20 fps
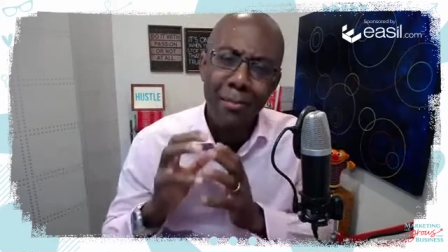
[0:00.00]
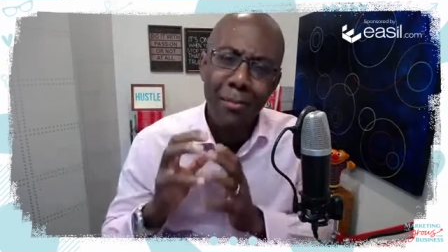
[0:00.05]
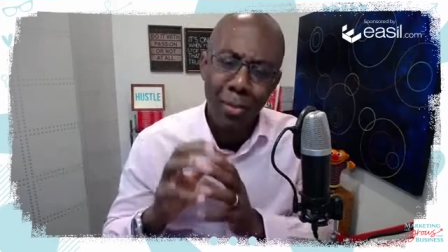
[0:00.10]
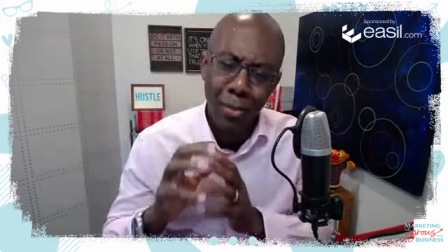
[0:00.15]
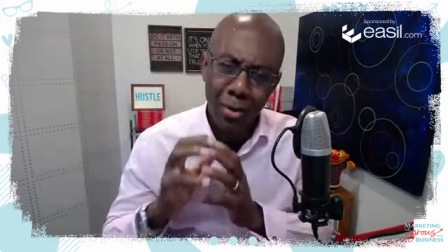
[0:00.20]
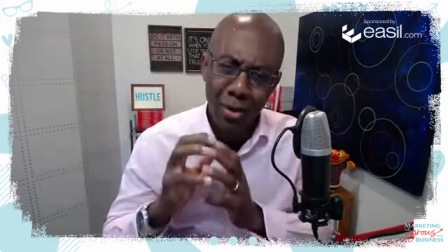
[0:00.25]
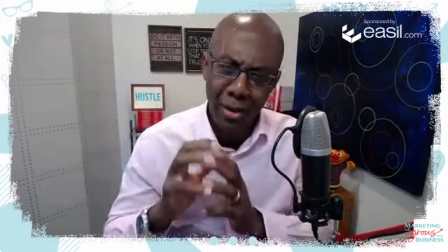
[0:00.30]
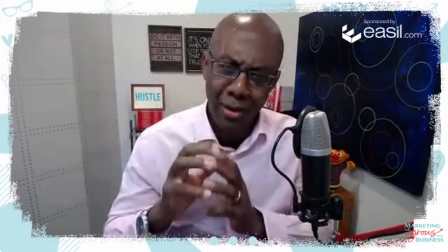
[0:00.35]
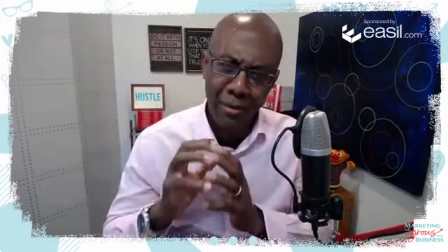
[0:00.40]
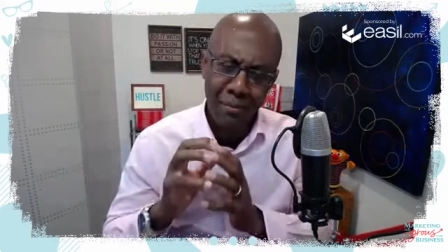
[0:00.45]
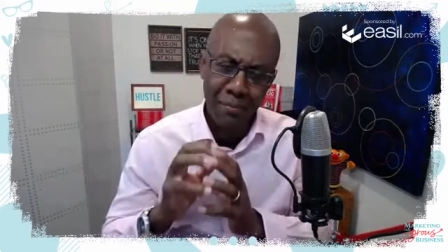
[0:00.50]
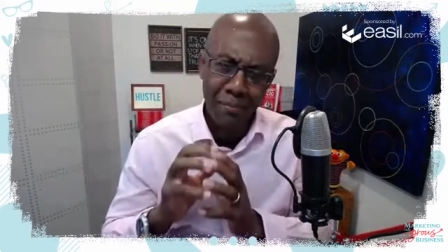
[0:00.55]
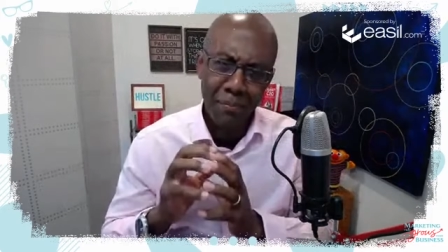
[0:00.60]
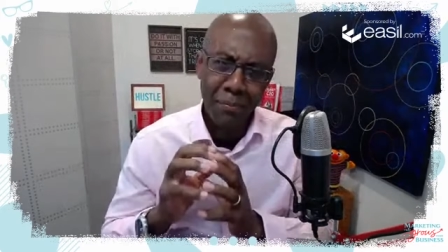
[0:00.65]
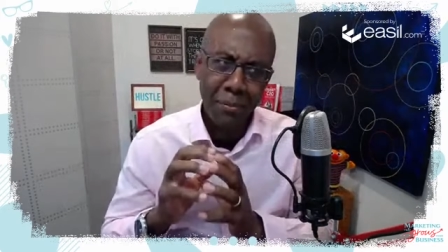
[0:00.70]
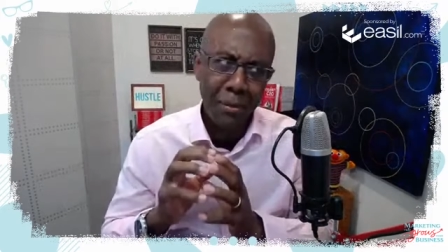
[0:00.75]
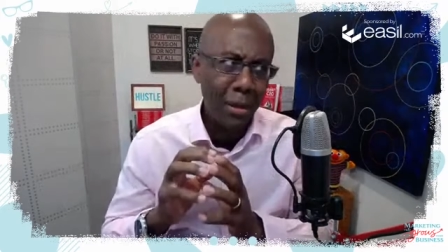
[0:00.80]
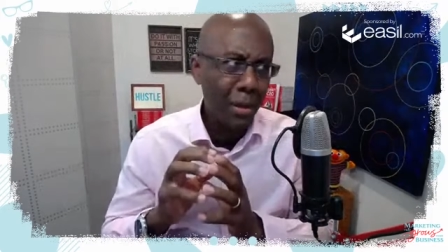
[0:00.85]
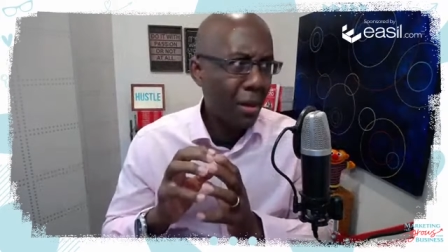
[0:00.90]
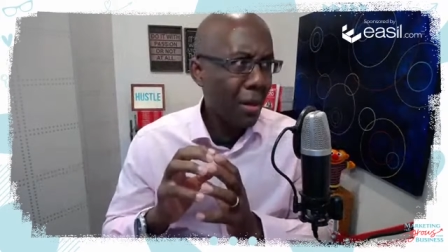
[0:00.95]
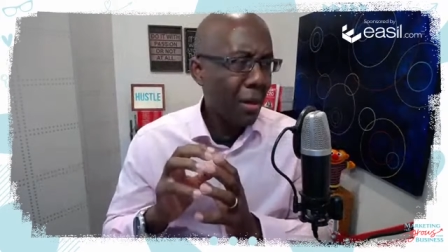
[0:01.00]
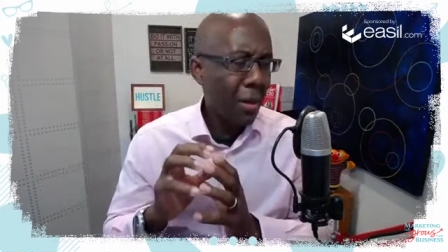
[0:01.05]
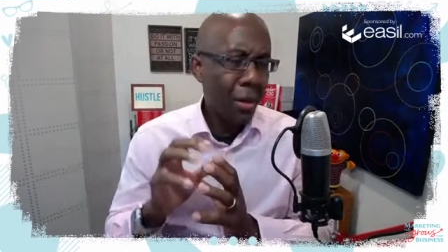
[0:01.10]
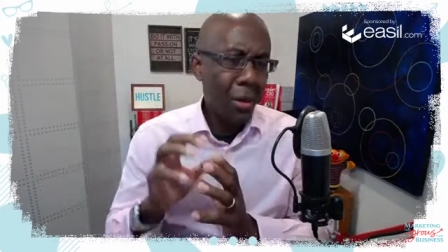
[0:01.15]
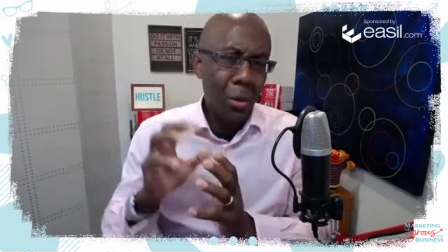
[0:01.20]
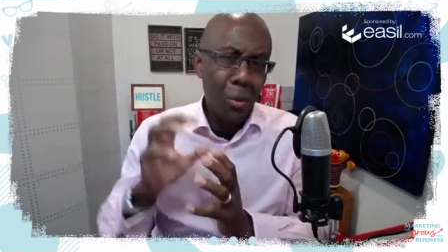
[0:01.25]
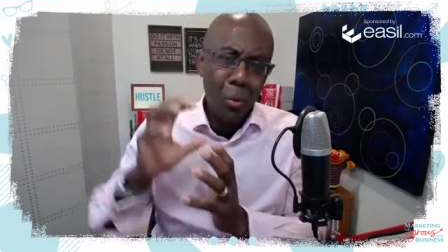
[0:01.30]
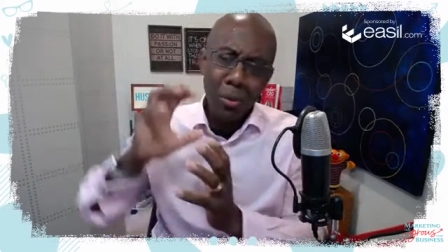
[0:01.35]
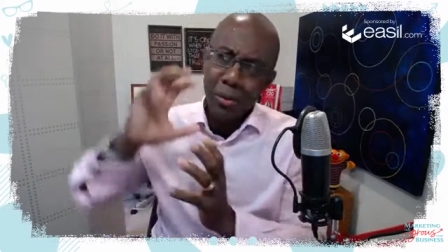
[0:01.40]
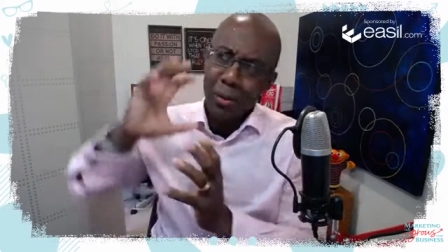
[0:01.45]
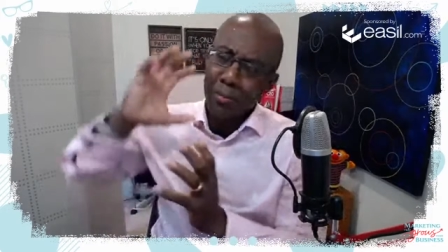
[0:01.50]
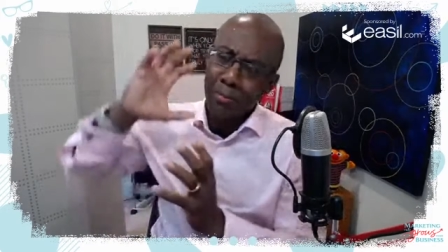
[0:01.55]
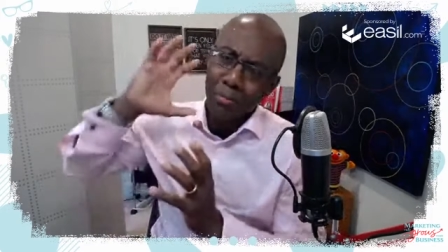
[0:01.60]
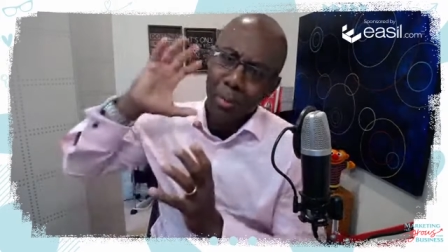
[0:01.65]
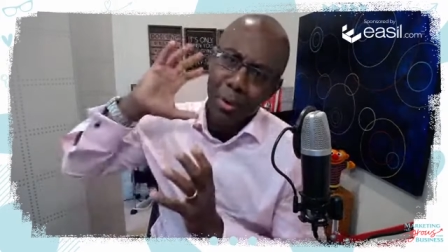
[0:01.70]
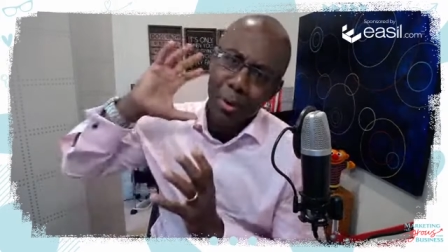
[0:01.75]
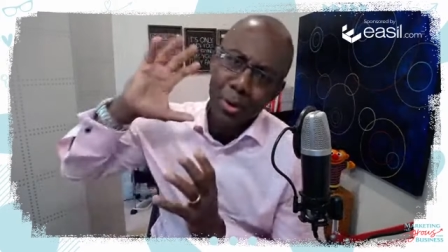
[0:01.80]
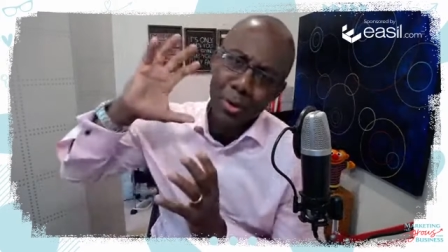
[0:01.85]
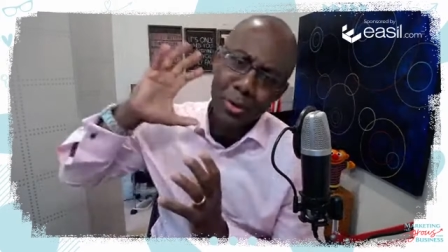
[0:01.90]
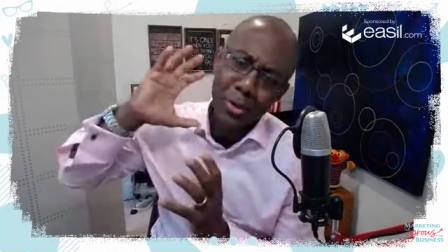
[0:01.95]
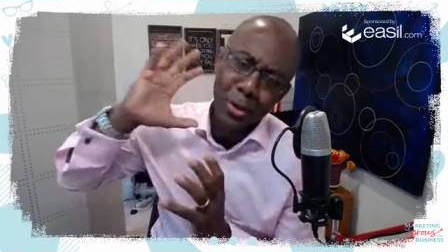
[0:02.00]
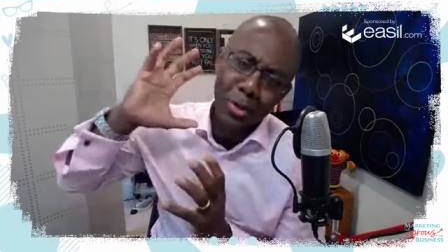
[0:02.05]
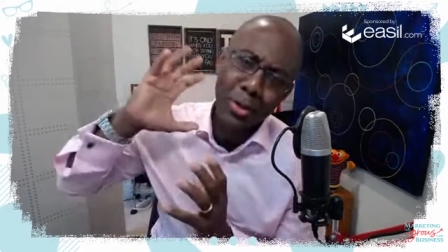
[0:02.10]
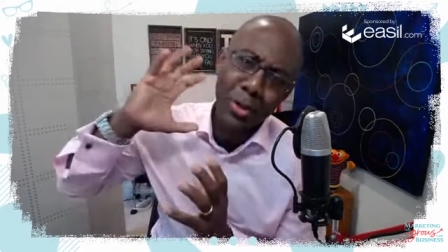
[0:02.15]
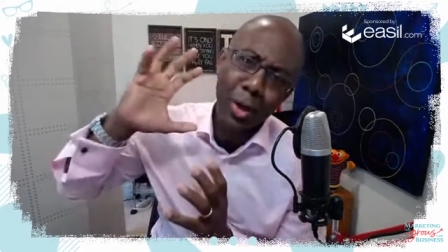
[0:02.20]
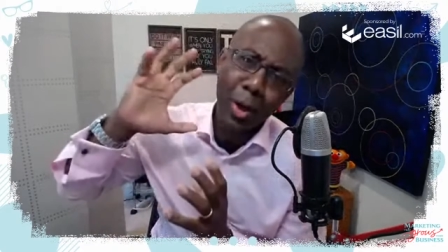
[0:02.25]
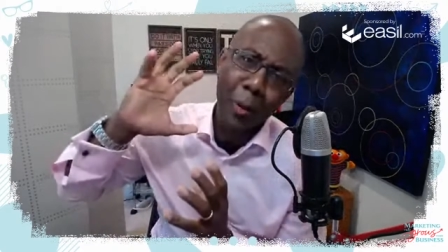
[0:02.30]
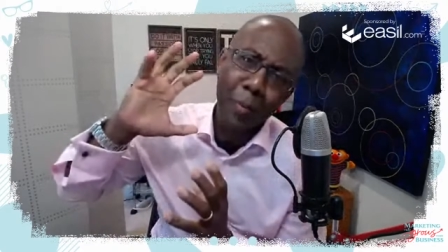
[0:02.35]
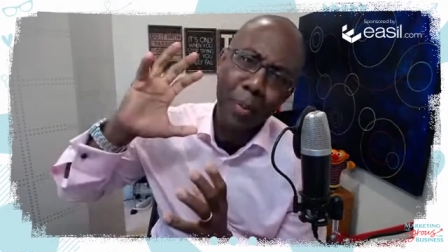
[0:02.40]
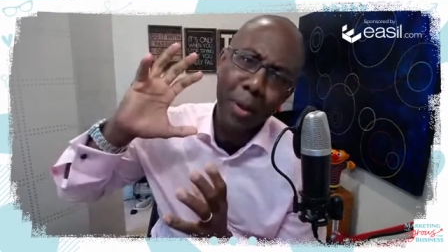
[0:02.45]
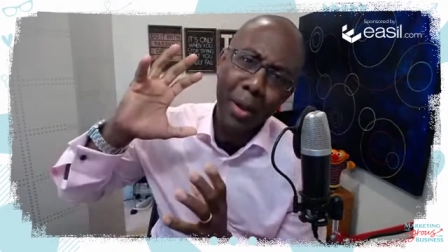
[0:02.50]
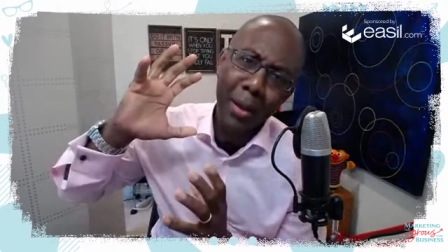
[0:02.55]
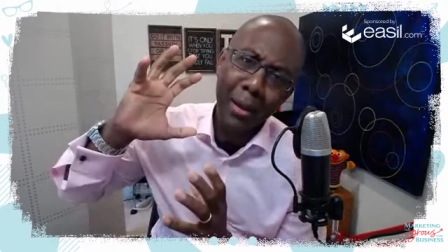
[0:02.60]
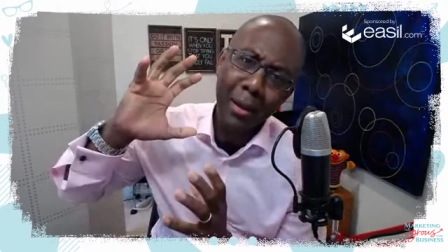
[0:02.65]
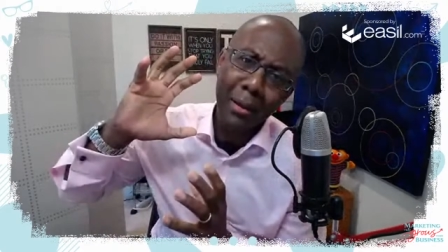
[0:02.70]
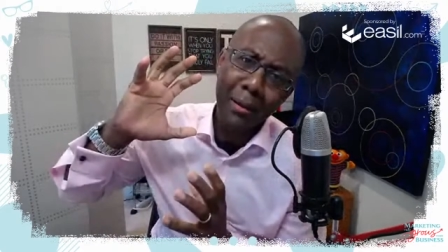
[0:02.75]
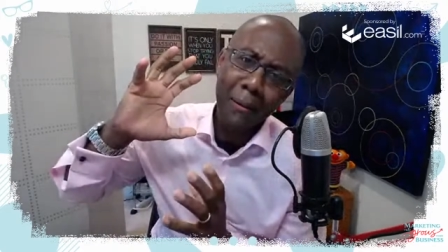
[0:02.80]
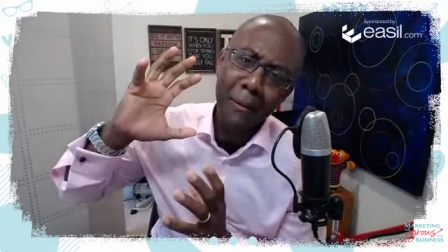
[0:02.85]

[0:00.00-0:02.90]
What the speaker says: morning when the birds are chirping,